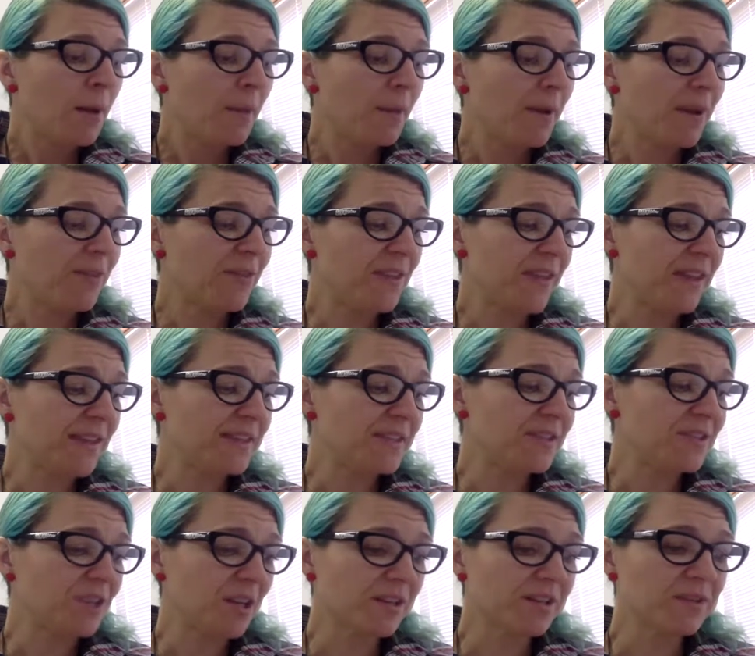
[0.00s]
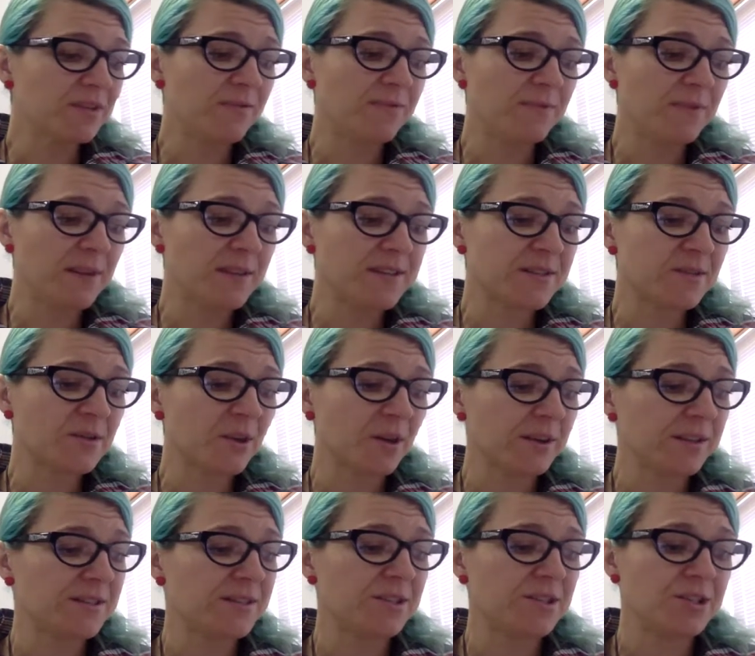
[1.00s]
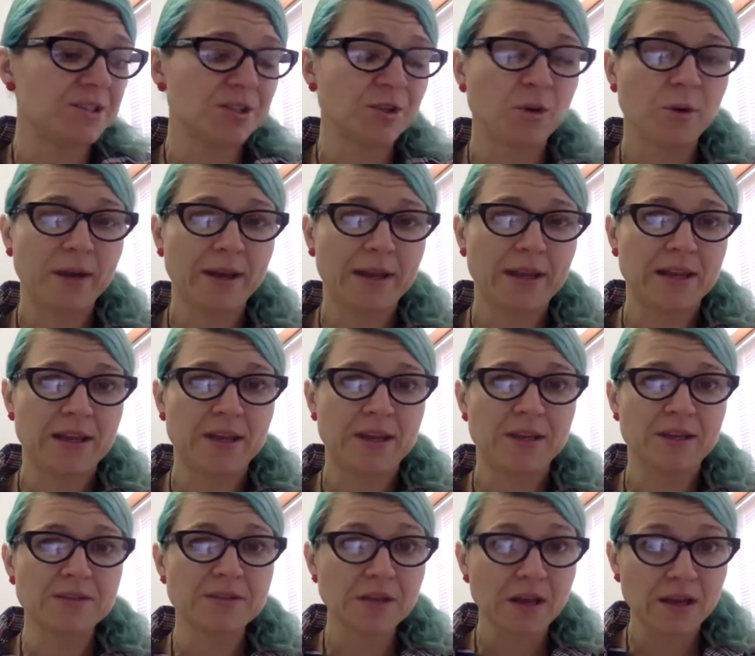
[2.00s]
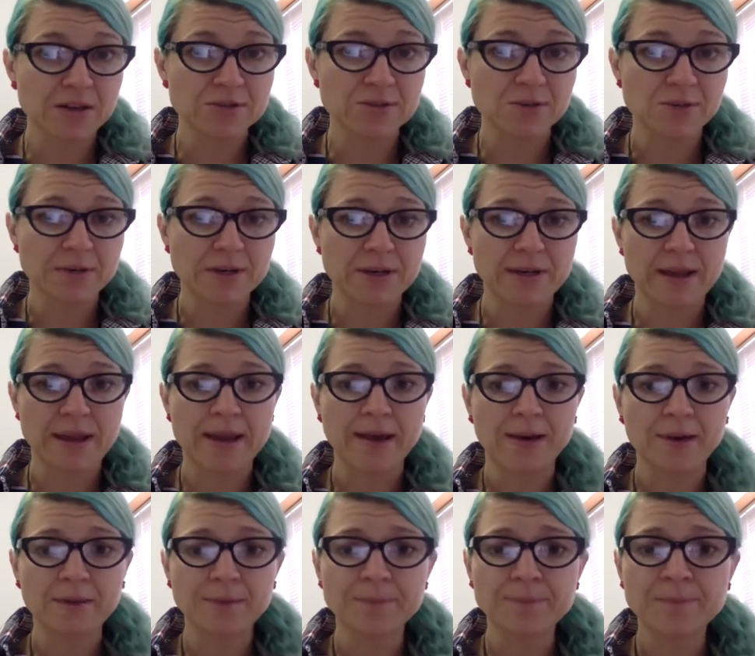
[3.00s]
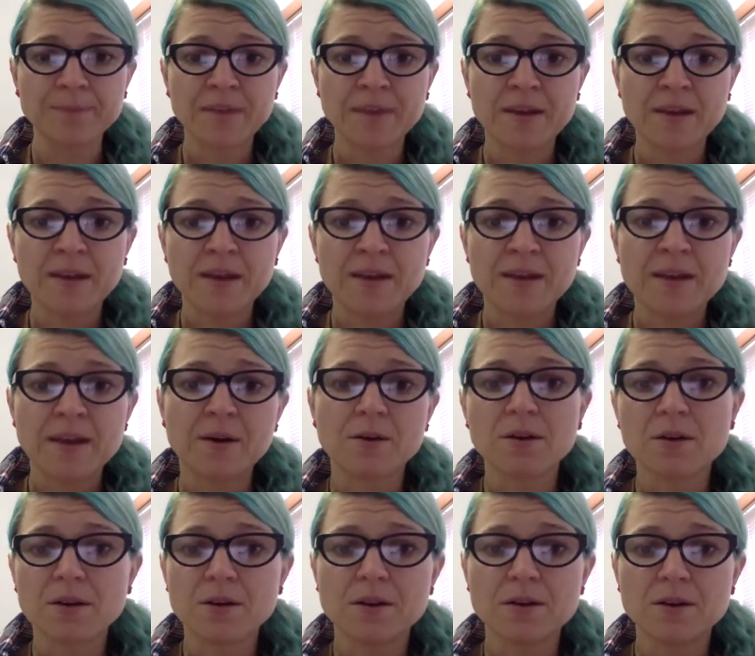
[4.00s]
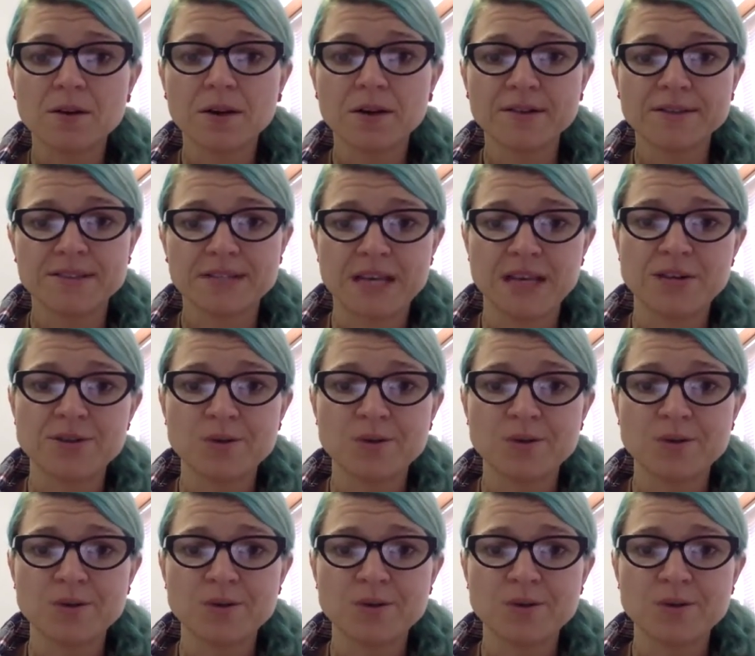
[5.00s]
But I think it's nice to just quickly touch on it now. Now, Costin